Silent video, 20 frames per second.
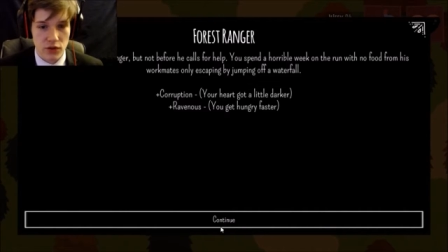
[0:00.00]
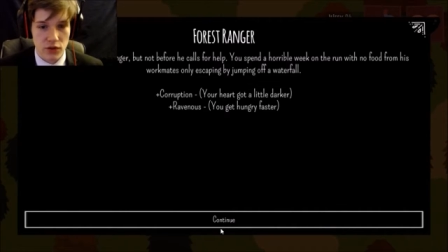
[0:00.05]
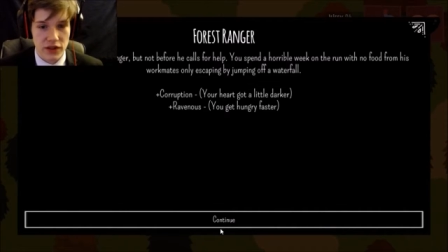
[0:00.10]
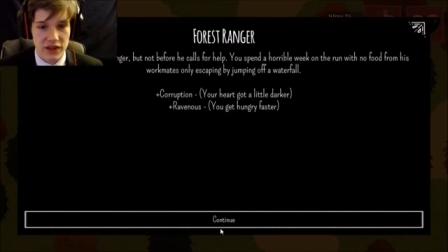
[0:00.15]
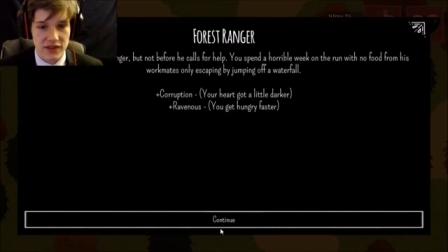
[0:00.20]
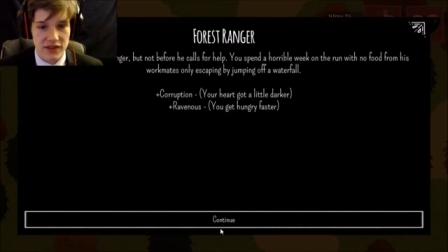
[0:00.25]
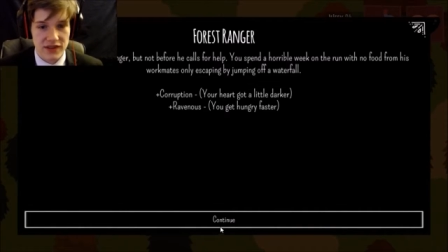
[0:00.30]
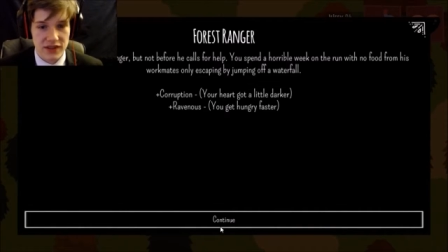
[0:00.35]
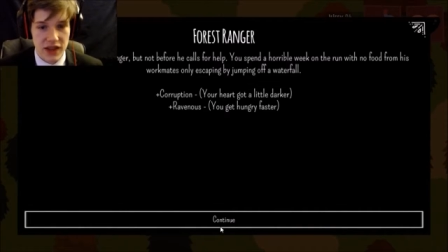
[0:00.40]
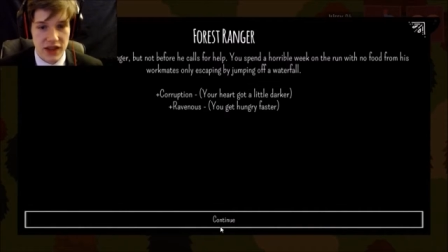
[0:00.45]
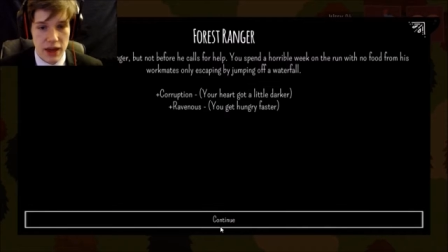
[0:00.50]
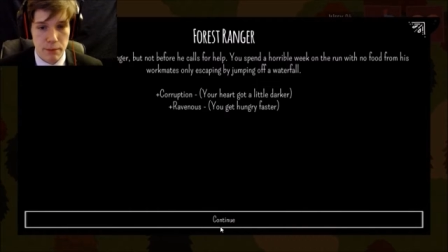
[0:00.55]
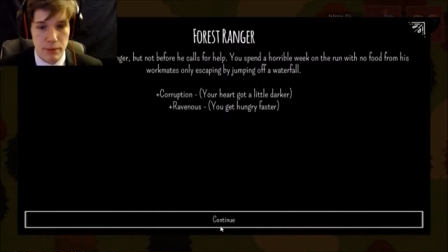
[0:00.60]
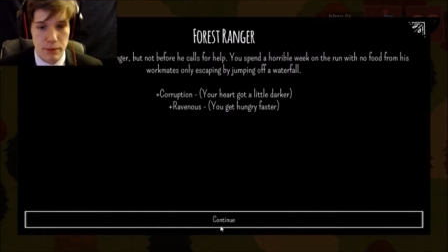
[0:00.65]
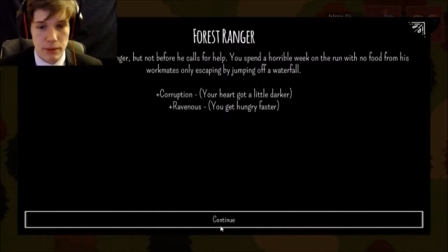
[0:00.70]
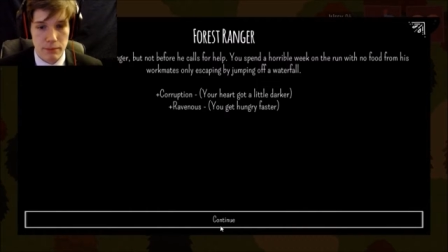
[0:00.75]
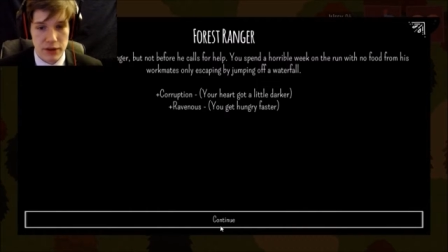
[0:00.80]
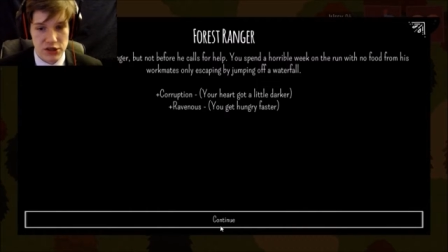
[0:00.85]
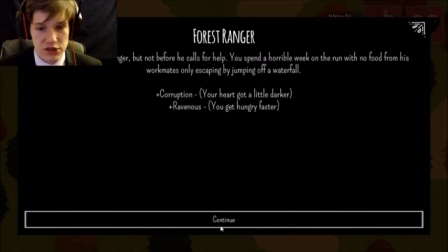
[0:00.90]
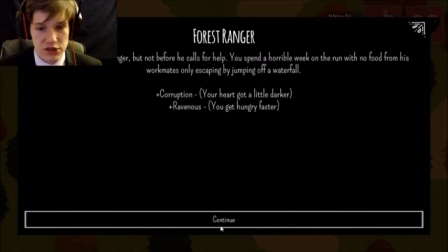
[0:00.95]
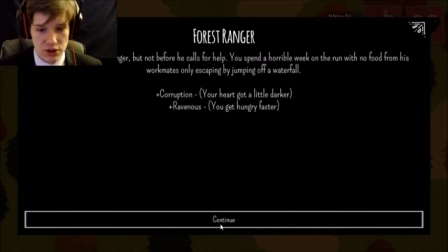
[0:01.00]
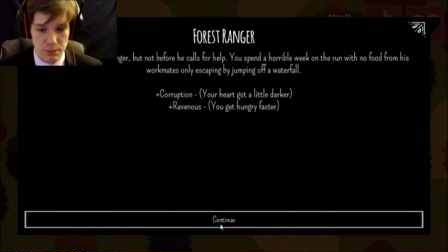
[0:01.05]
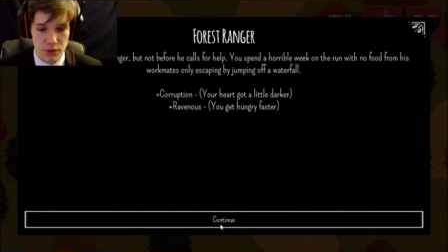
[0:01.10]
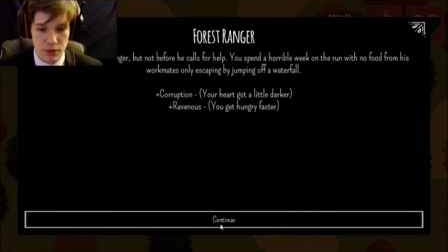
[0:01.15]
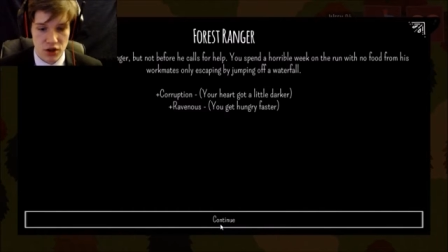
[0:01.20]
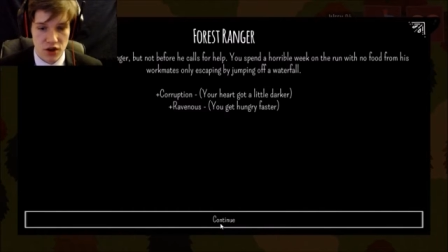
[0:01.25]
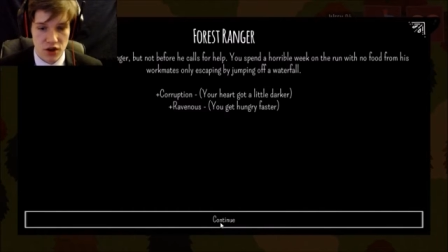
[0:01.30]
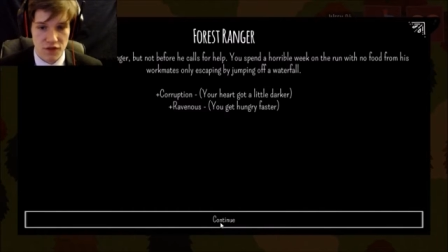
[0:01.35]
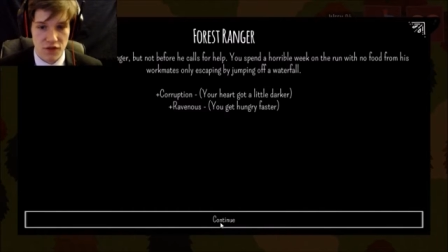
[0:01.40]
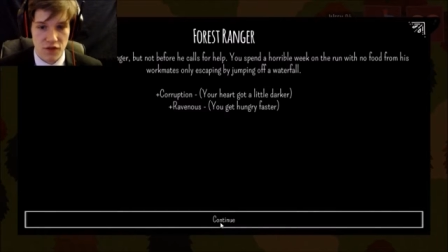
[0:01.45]
only escaping by
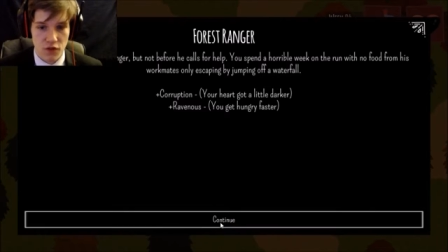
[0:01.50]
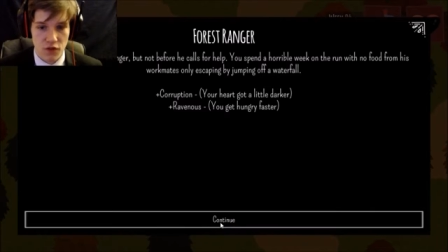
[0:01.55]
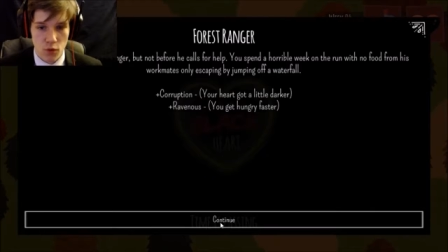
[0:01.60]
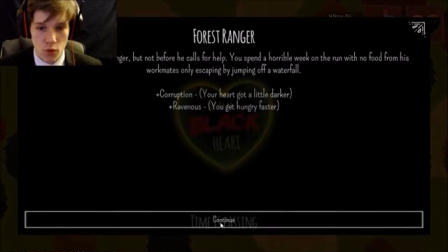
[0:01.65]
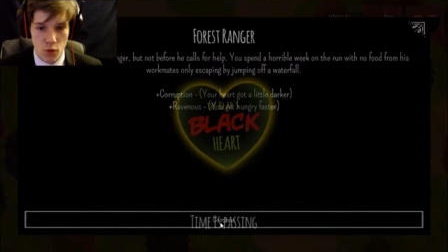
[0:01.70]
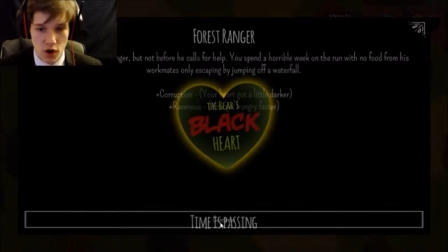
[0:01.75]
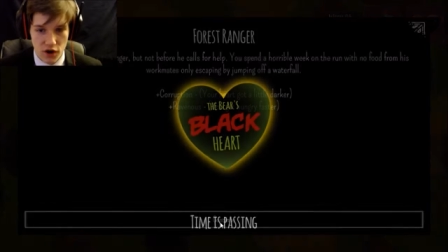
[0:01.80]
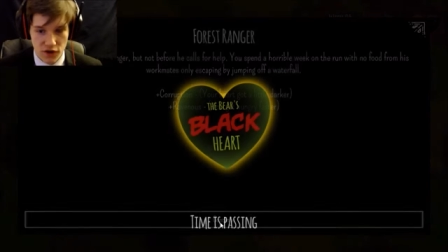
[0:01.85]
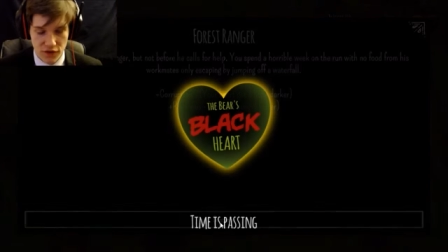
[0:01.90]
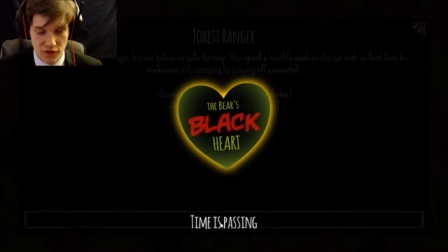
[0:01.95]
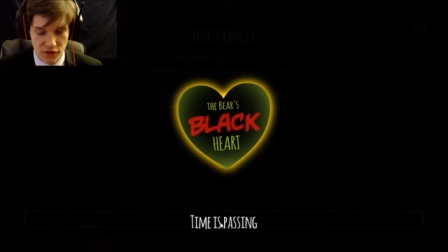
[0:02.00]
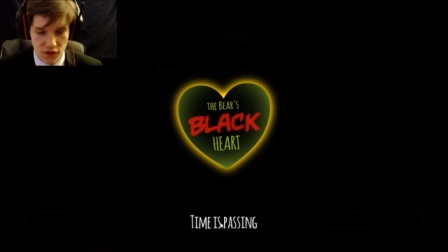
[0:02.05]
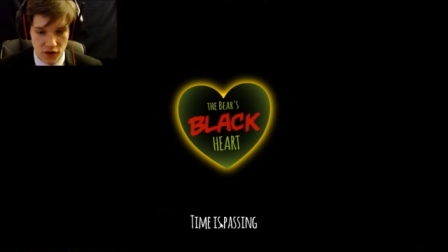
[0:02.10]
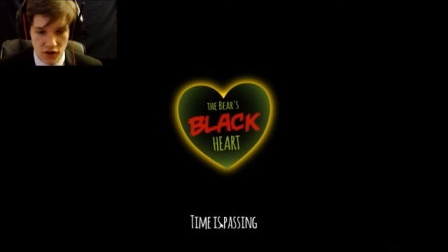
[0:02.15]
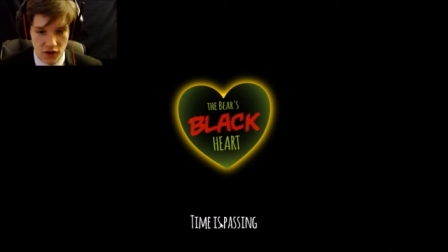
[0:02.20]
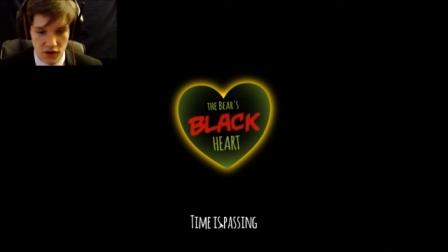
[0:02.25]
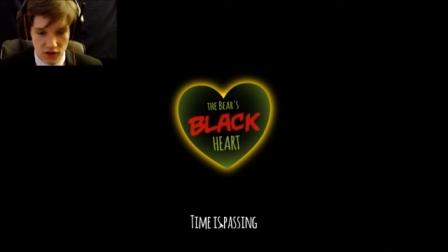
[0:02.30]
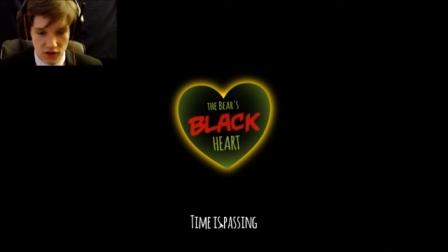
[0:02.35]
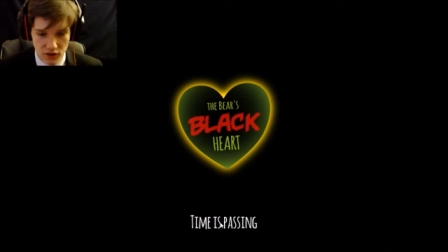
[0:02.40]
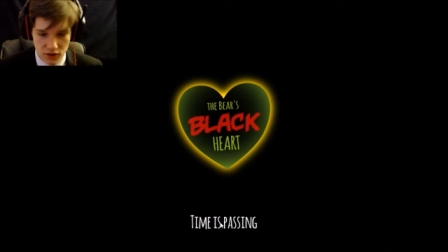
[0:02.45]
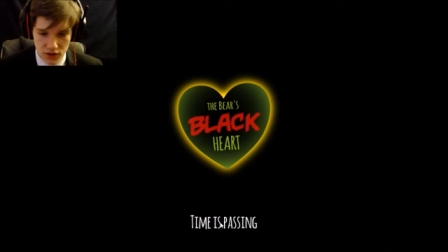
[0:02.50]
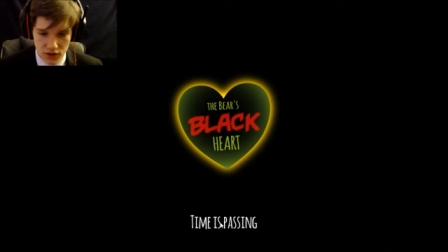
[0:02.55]
jumping off of a waterfall.